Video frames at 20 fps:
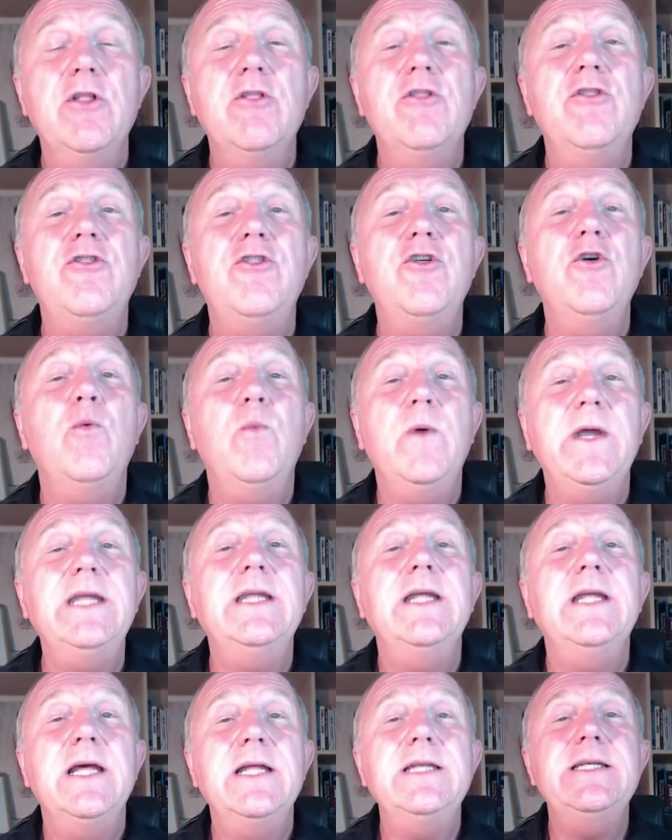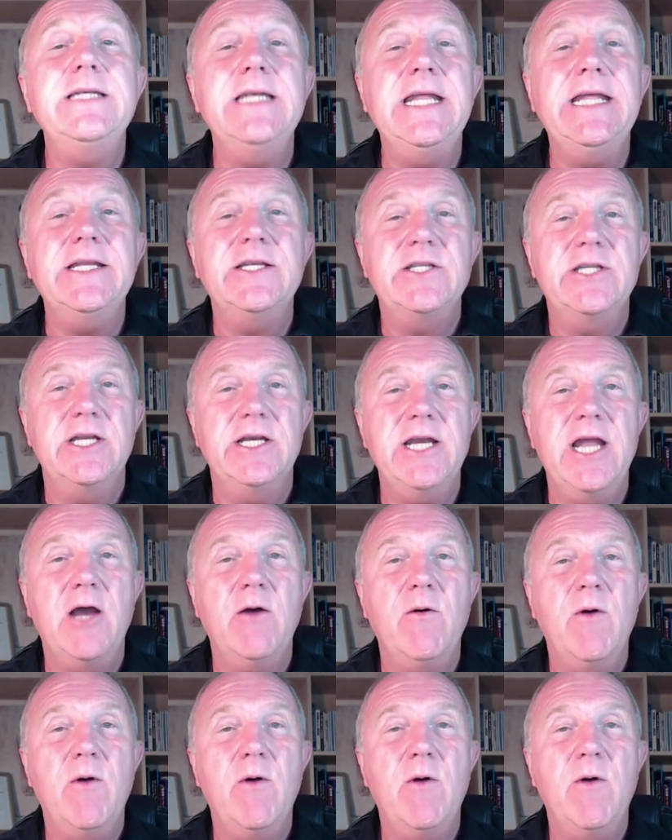that we need to know